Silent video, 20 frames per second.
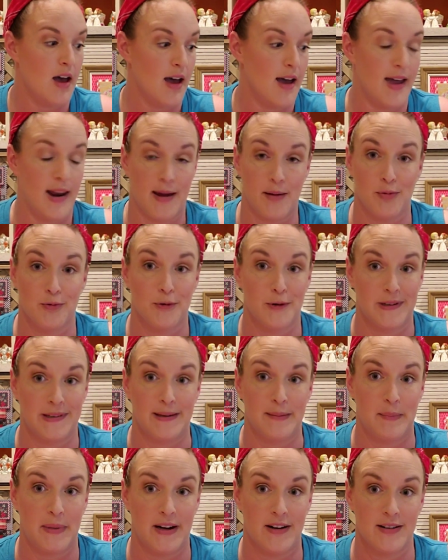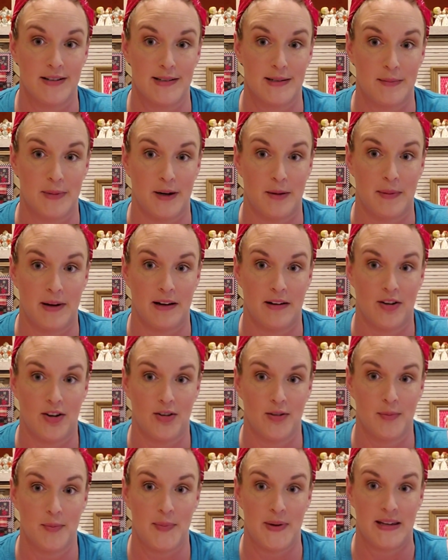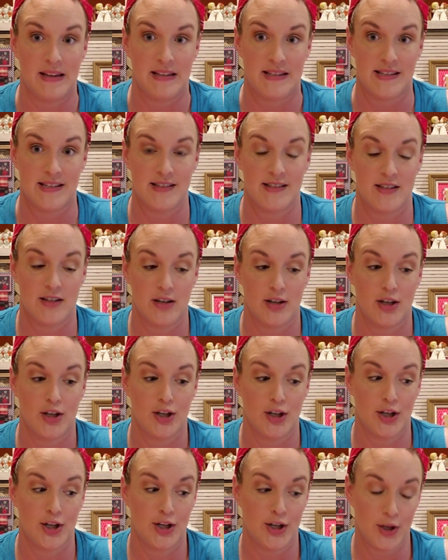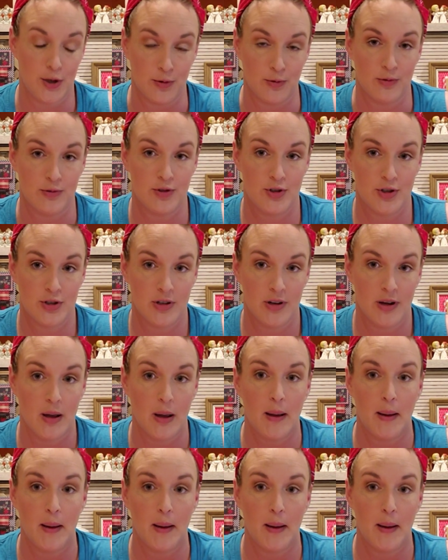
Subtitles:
and I'm real embarrassed about my haul because it's huge,